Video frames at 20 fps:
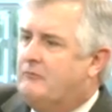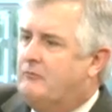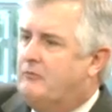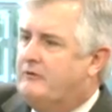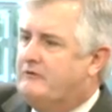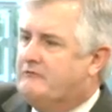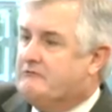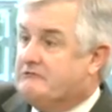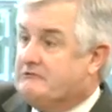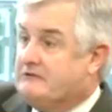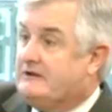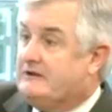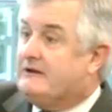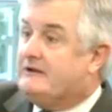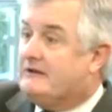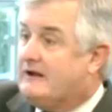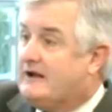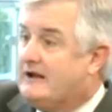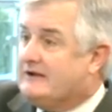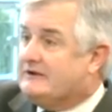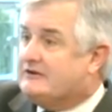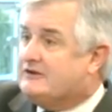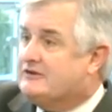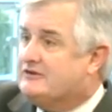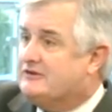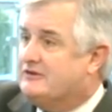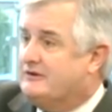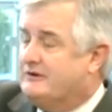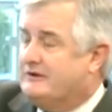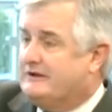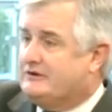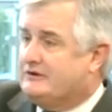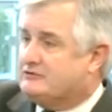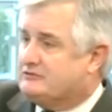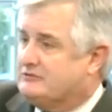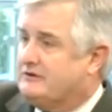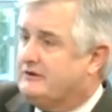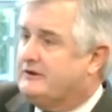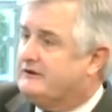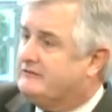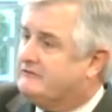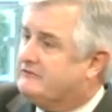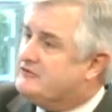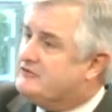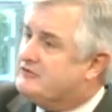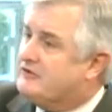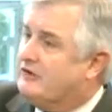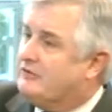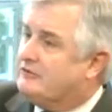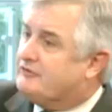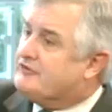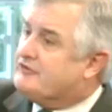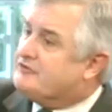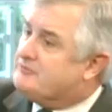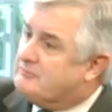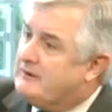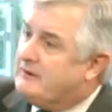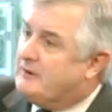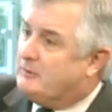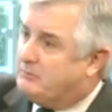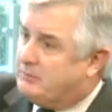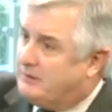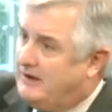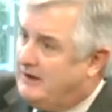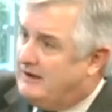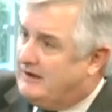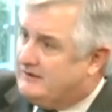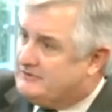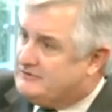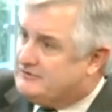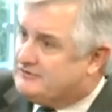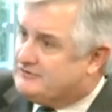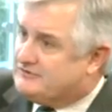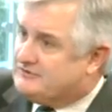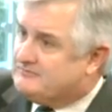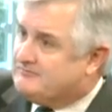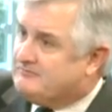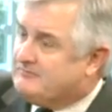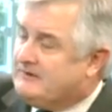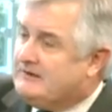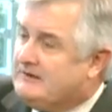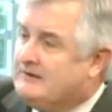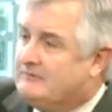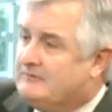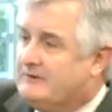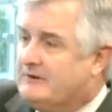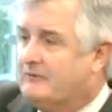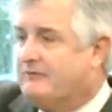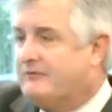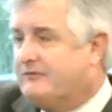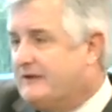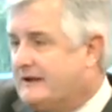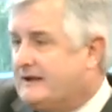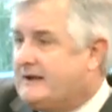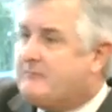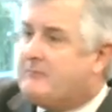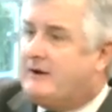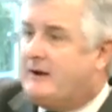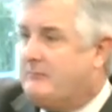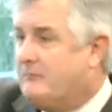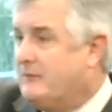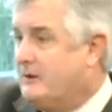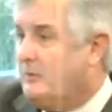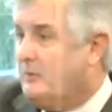we really like to do and gets really good results is male breasts. We don't think about male